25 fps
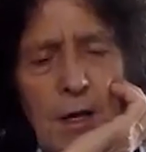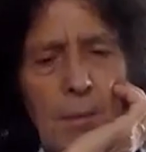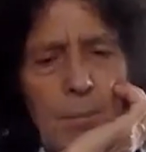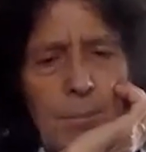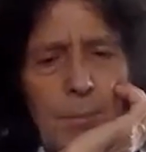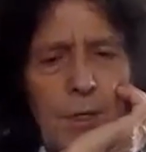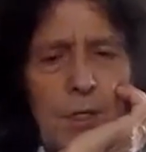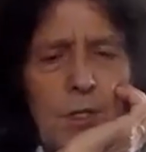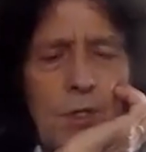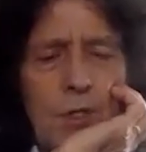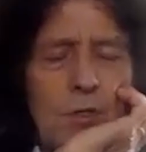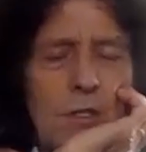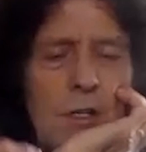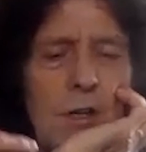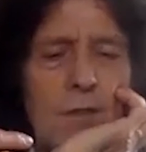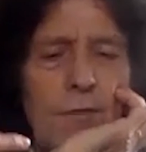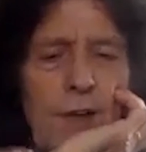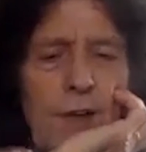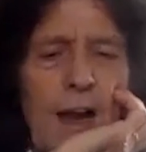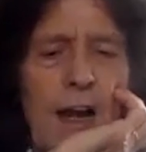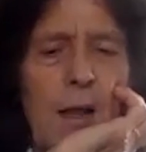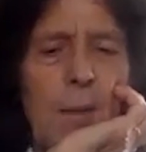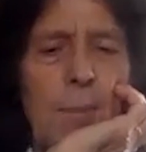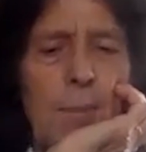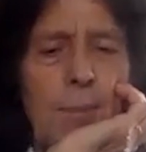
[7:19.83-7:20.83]
but you
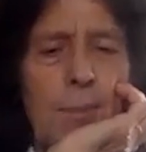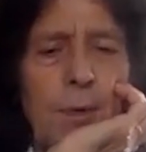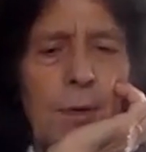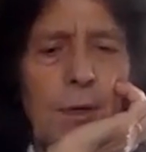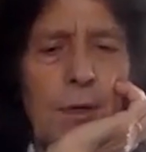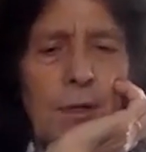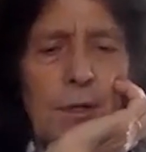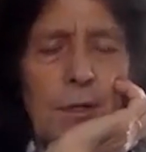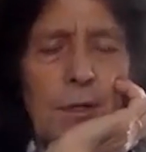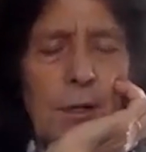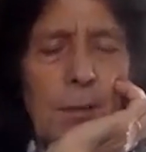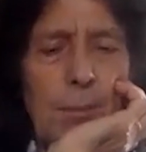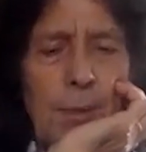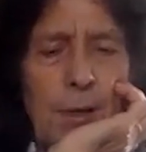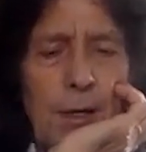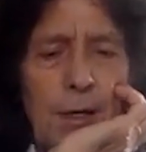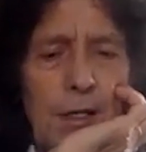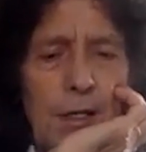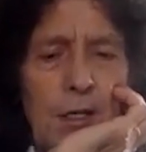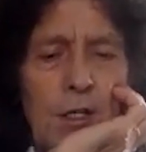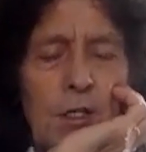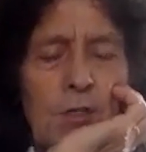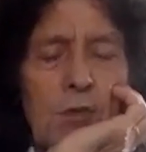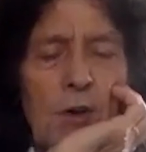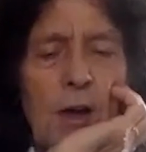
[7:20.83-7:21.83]
develop the
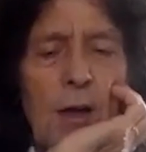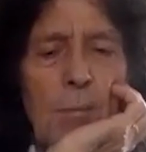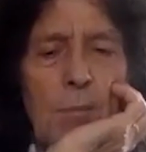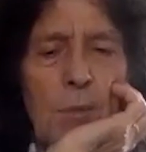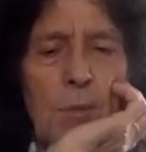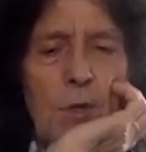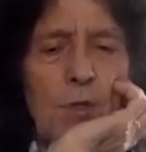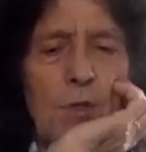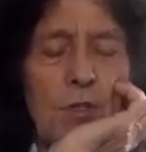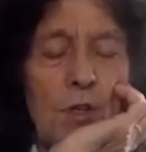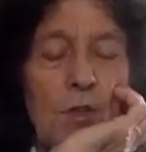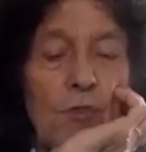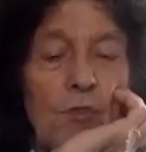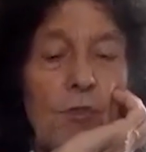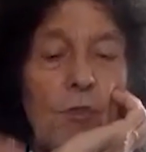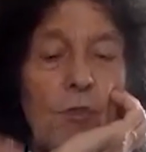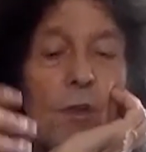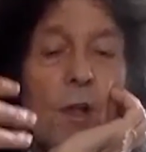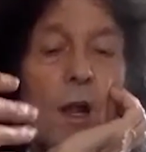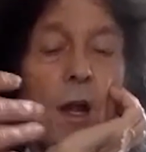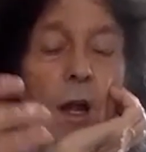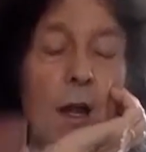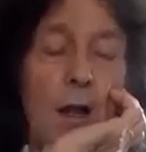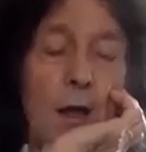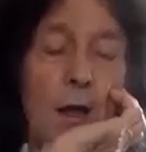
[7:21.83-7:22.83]
ability to write music through
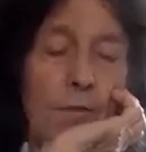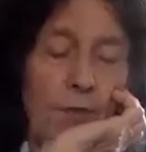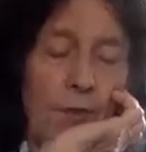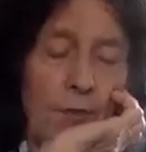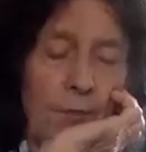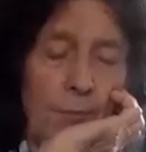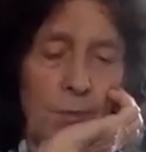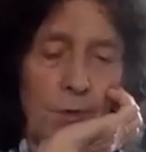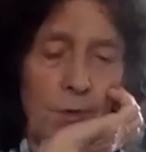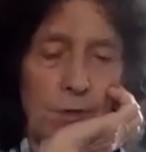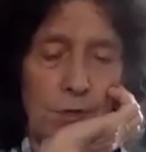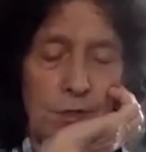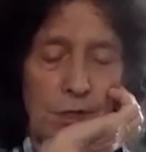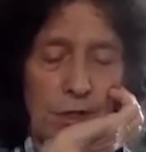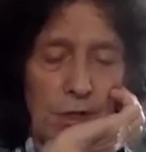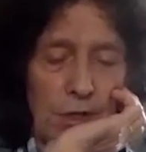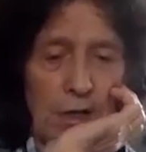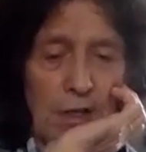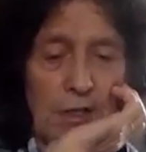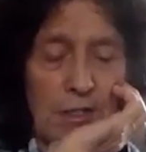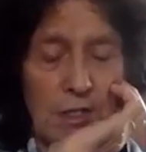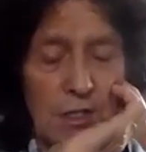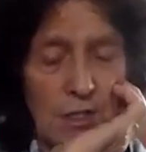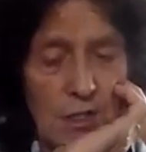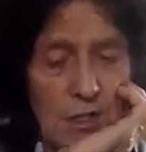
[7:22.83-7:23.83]
your love of music.
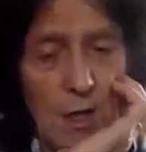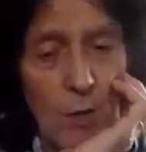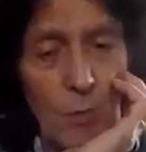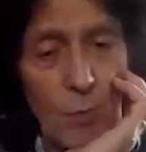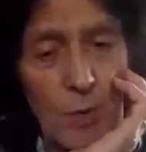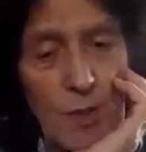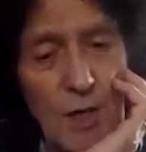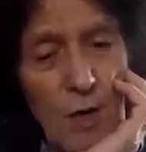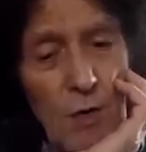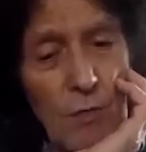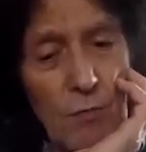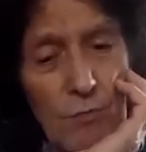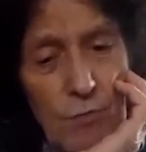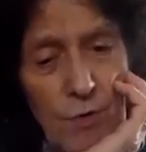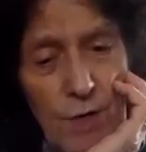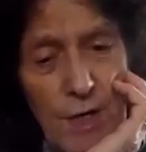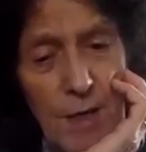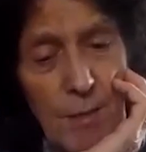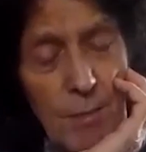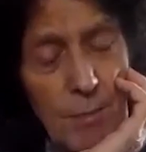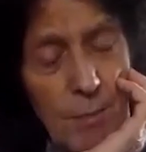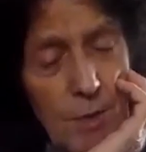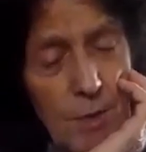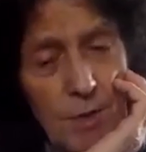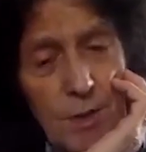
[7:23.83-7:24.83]
As I say, we don't read
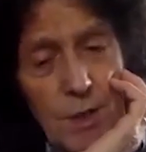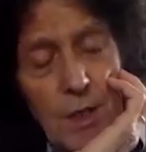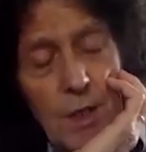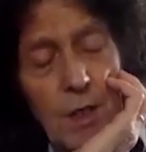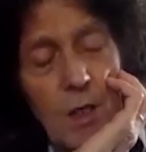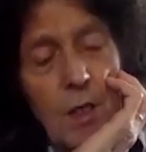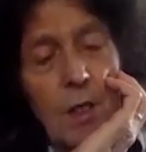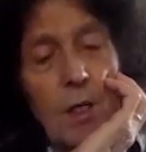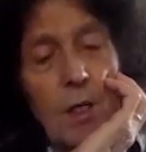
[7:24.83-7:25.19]
music.